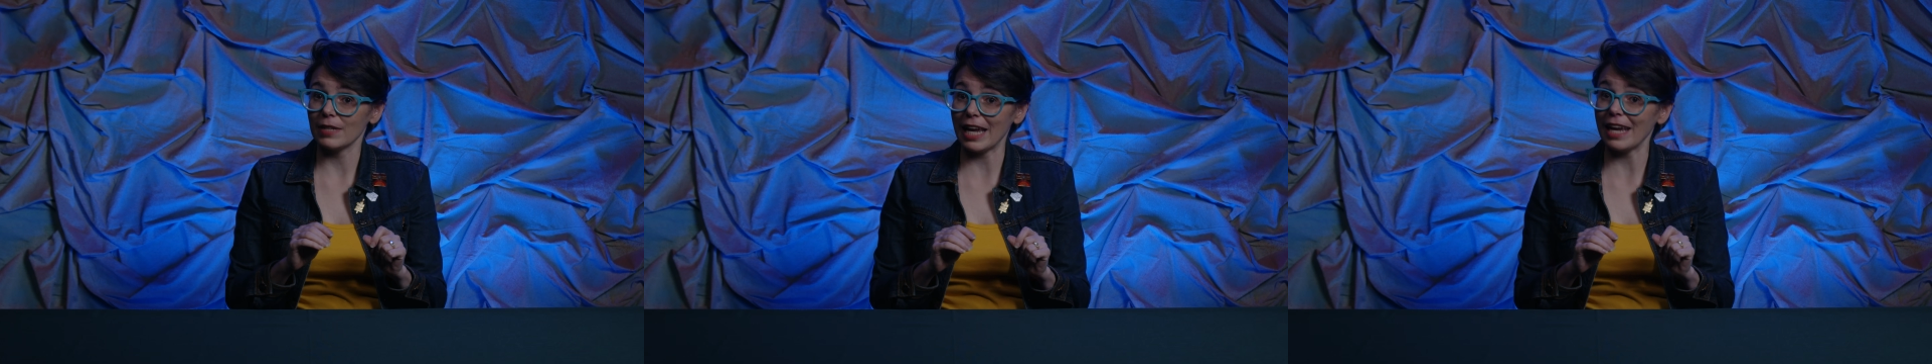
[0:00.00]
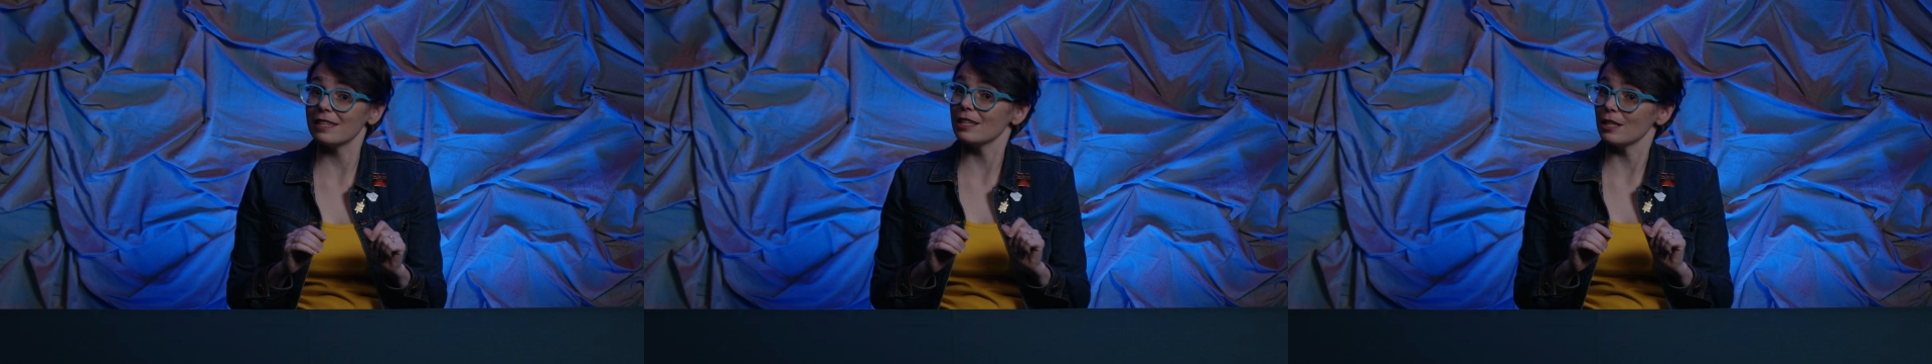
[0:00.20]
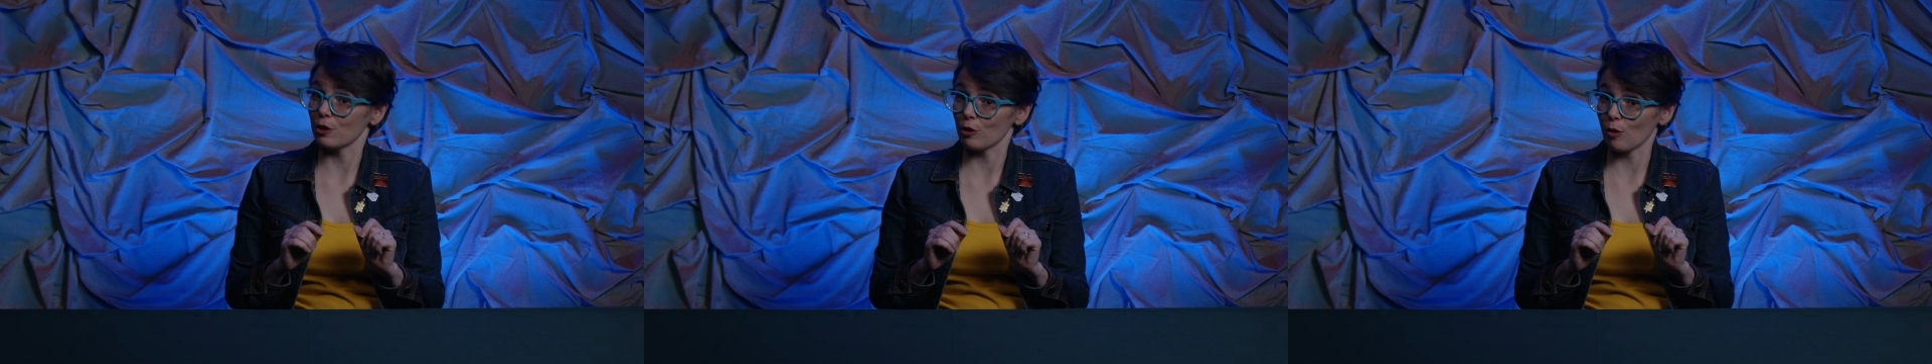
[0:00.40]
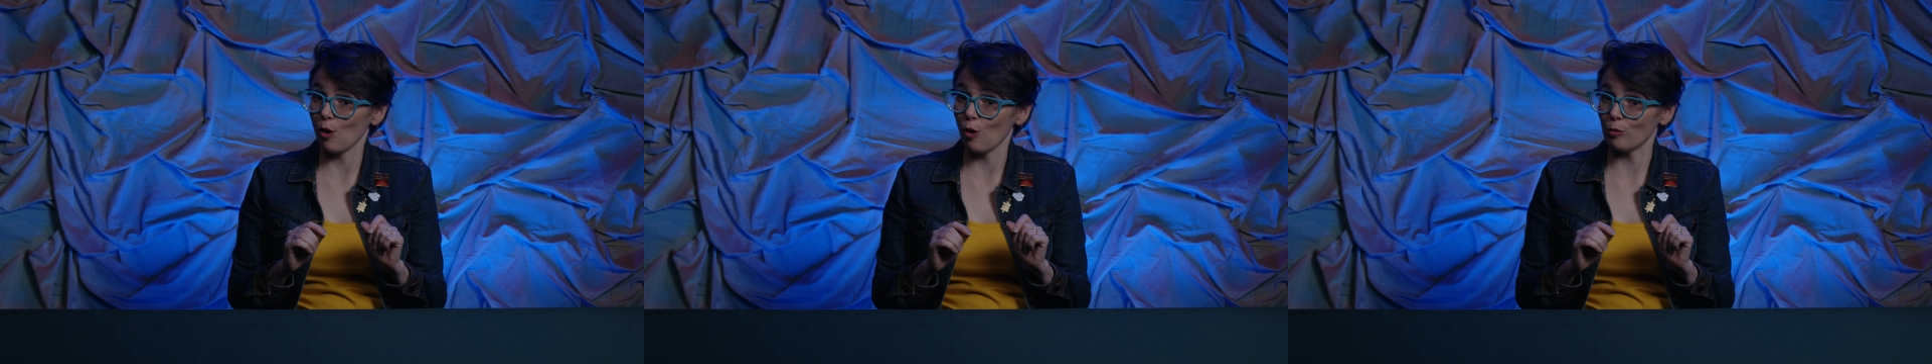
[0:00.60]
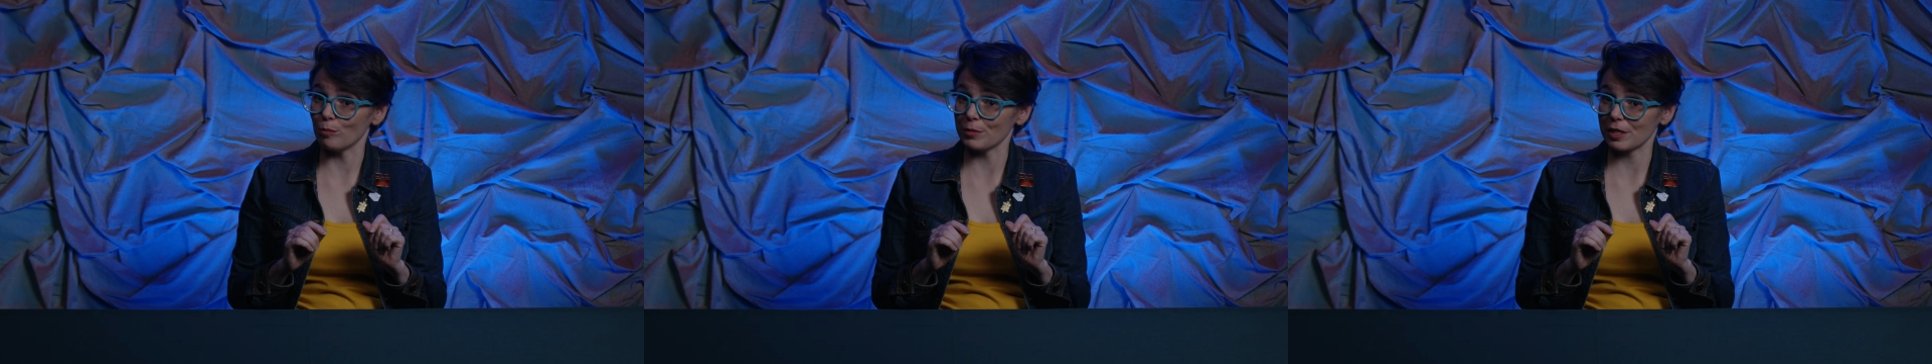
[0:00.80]
and in their
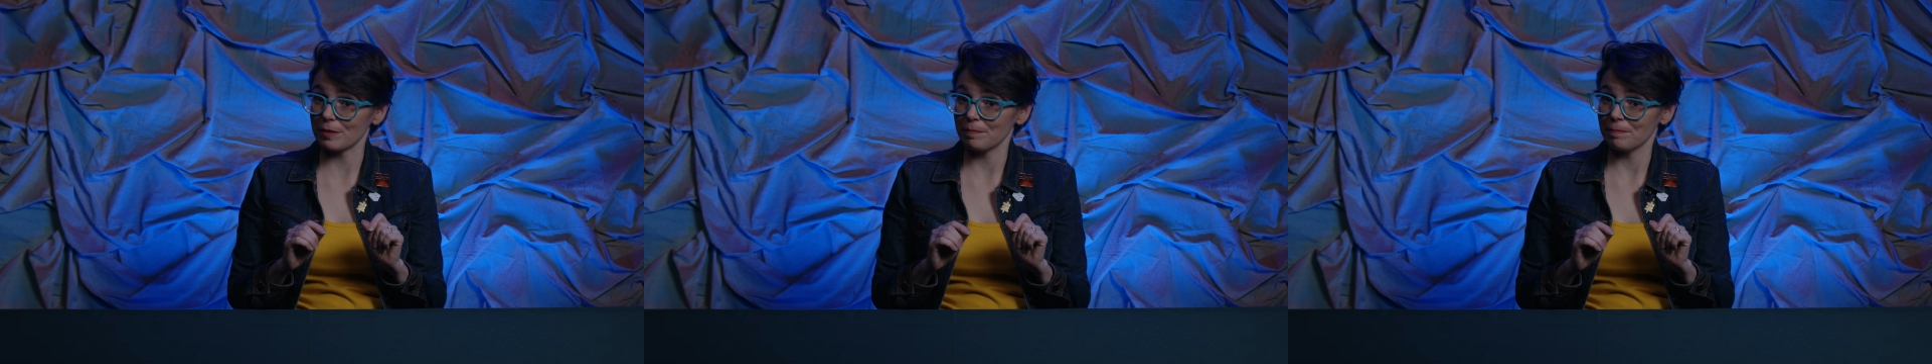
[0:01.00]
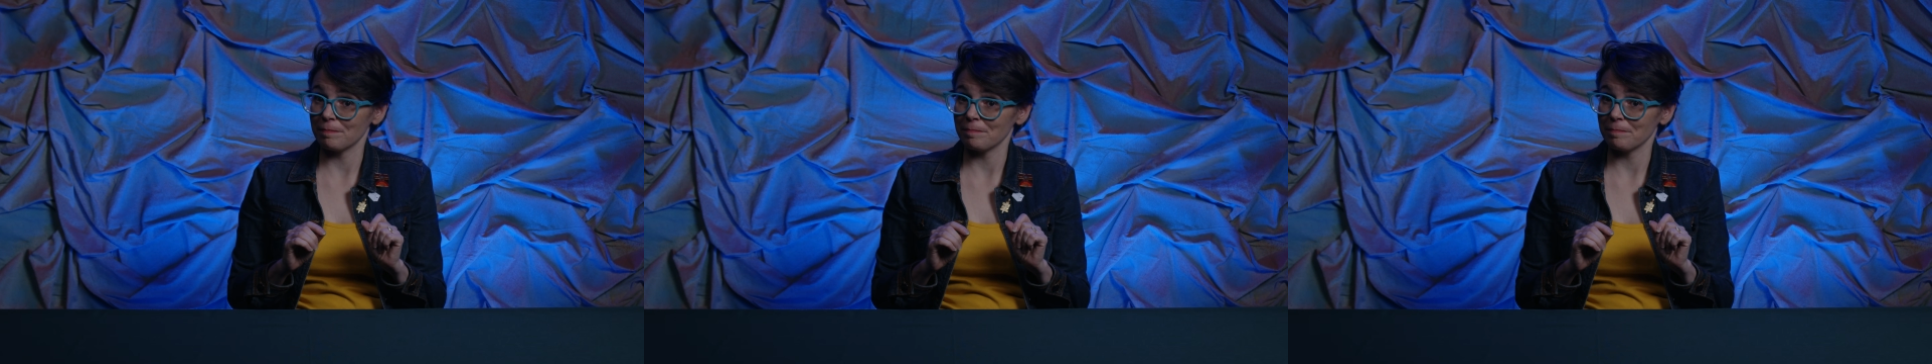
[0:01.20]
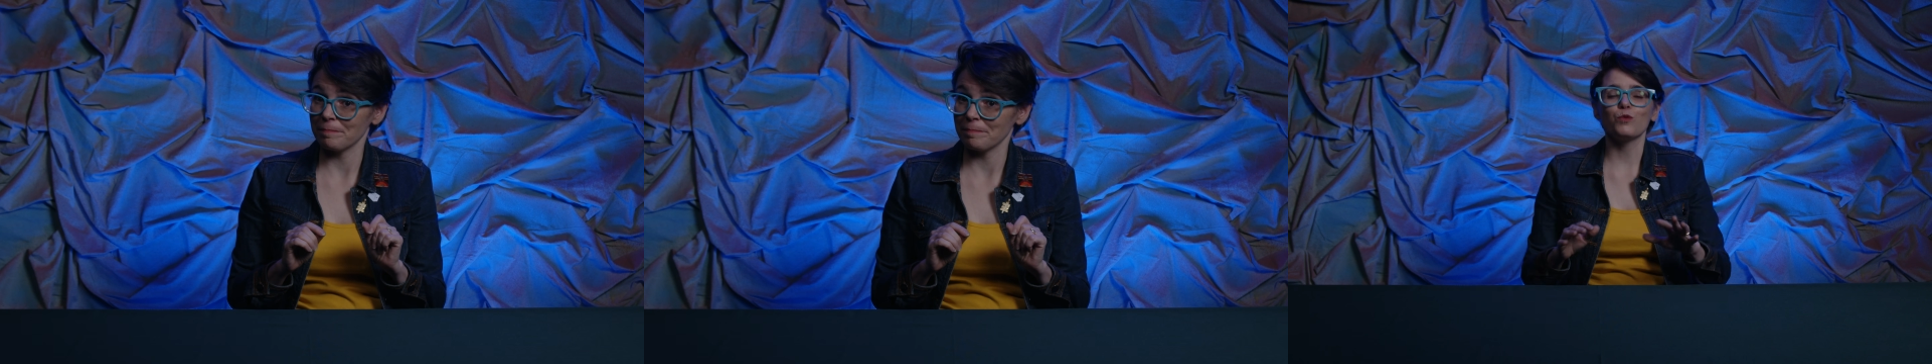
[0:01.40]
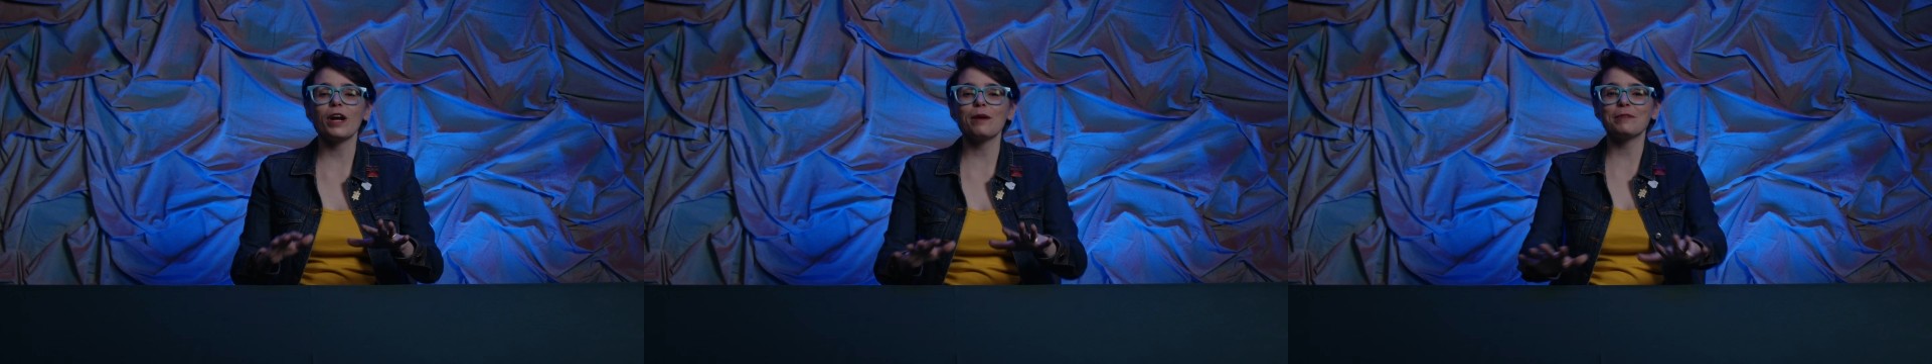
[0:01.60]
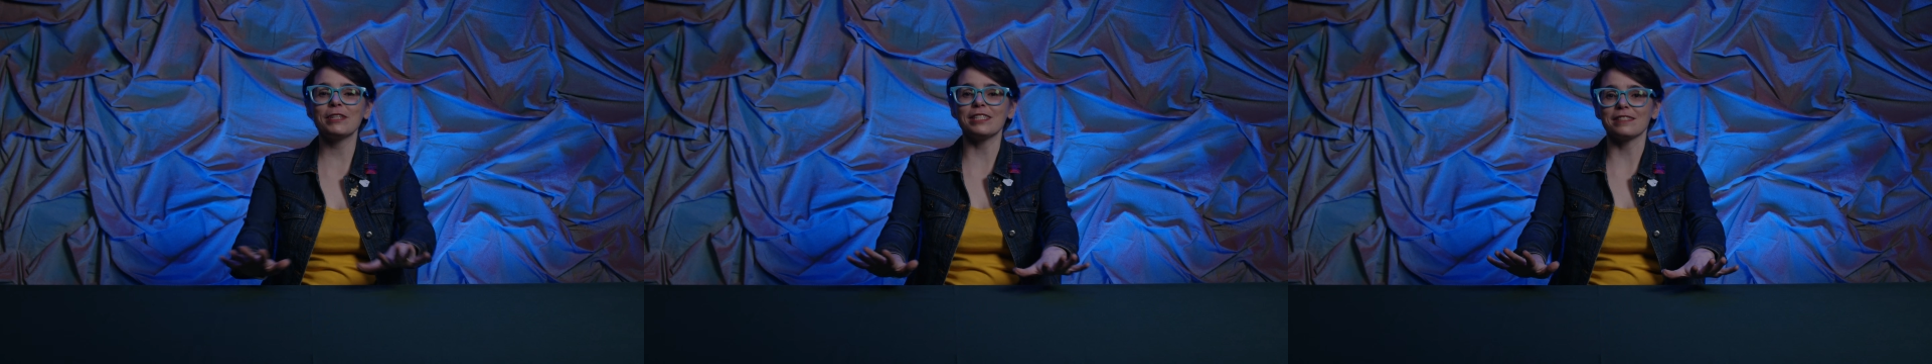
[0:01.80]
homes.
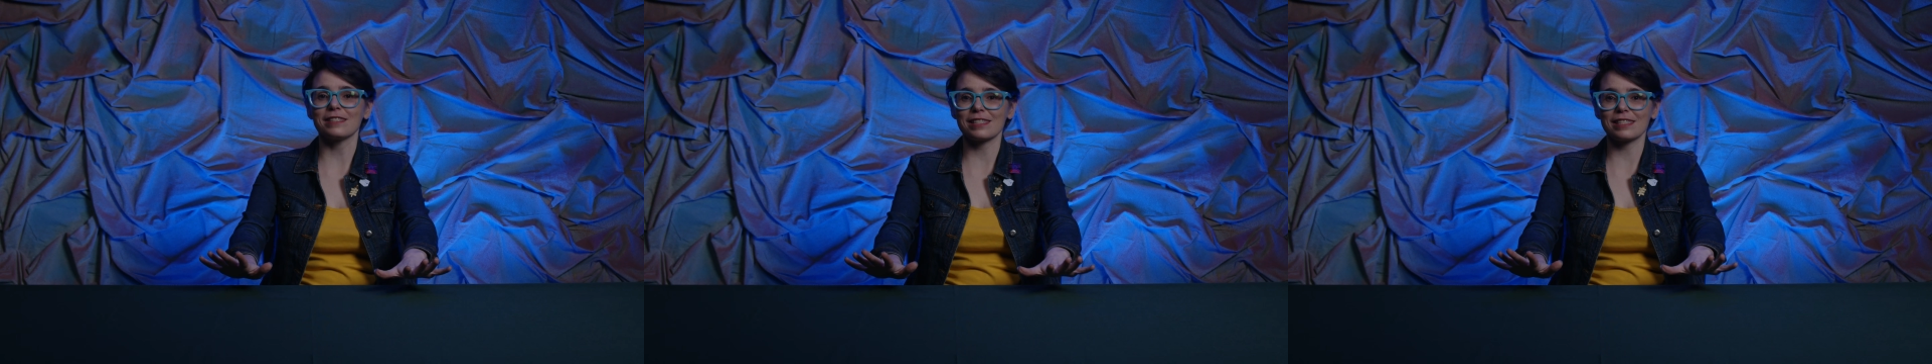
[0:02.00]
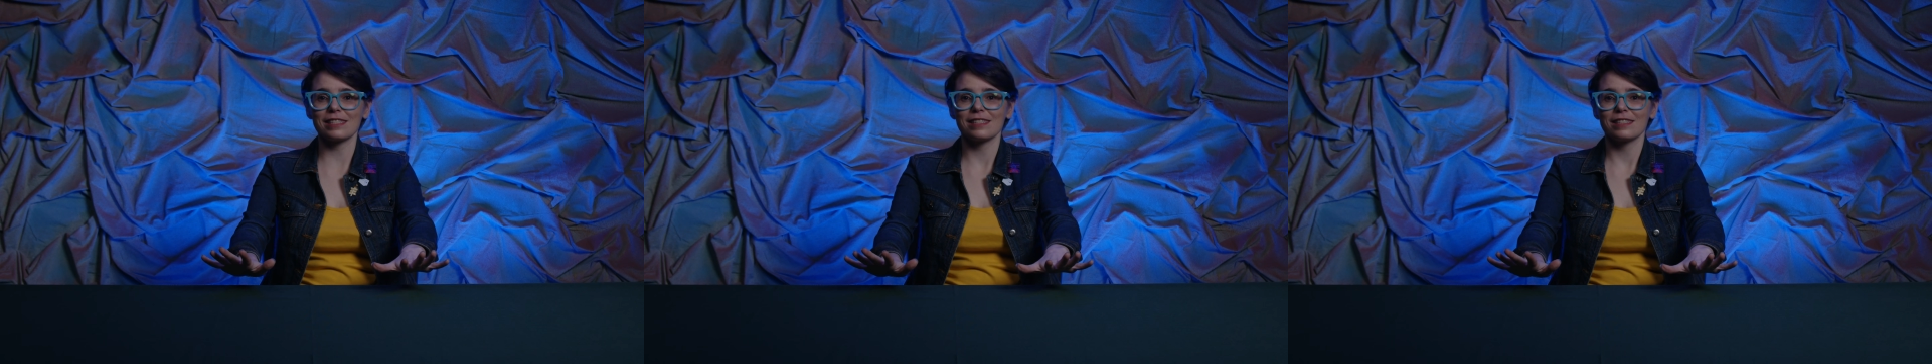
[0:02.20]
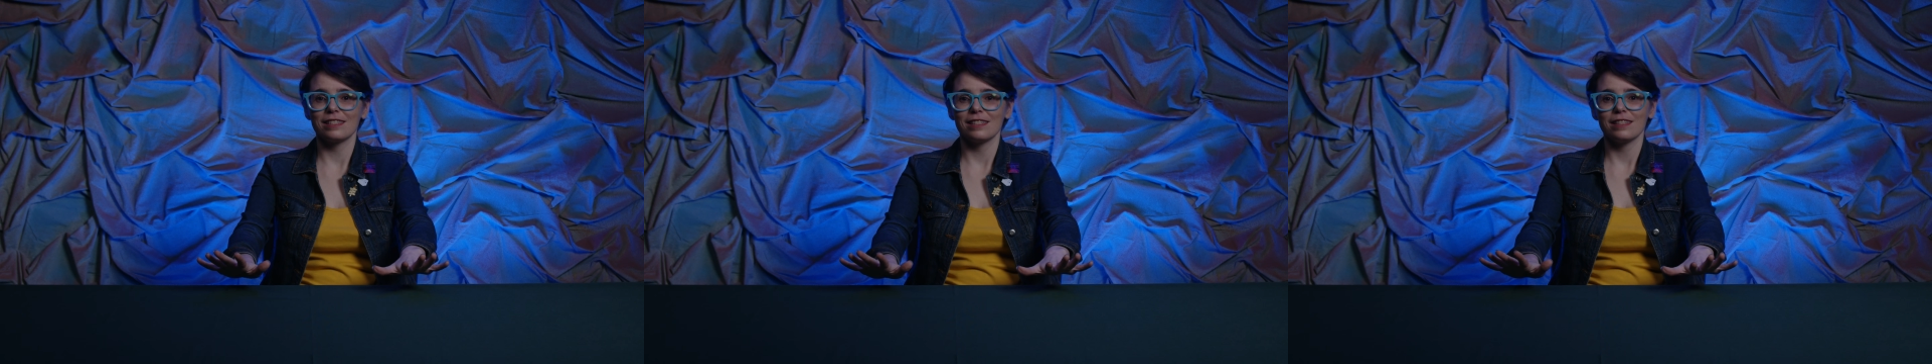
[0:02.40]
Remnants.